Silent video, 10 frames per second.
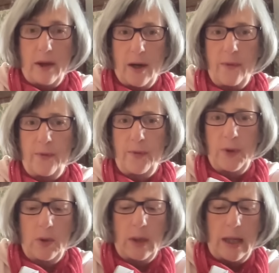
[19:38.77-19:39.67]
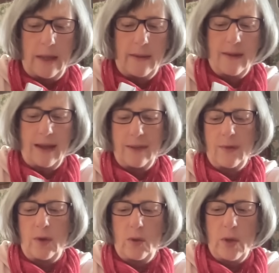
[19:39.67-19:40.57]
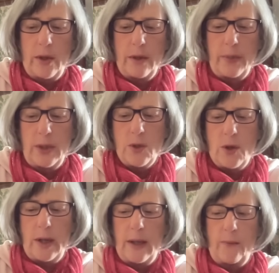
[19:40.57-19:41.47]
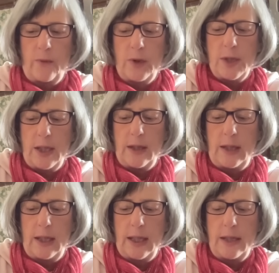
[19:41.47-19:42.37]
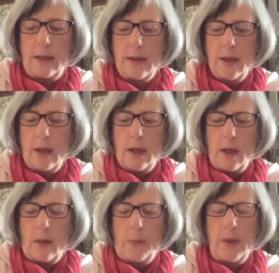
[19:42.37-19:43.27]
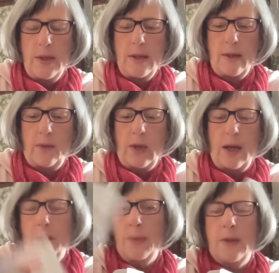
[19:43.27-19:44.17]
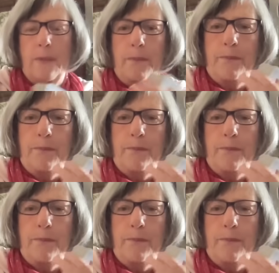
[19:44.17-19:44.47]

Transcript: I feel a sense that you're going to be triumphant in the end. The Princess of Cups,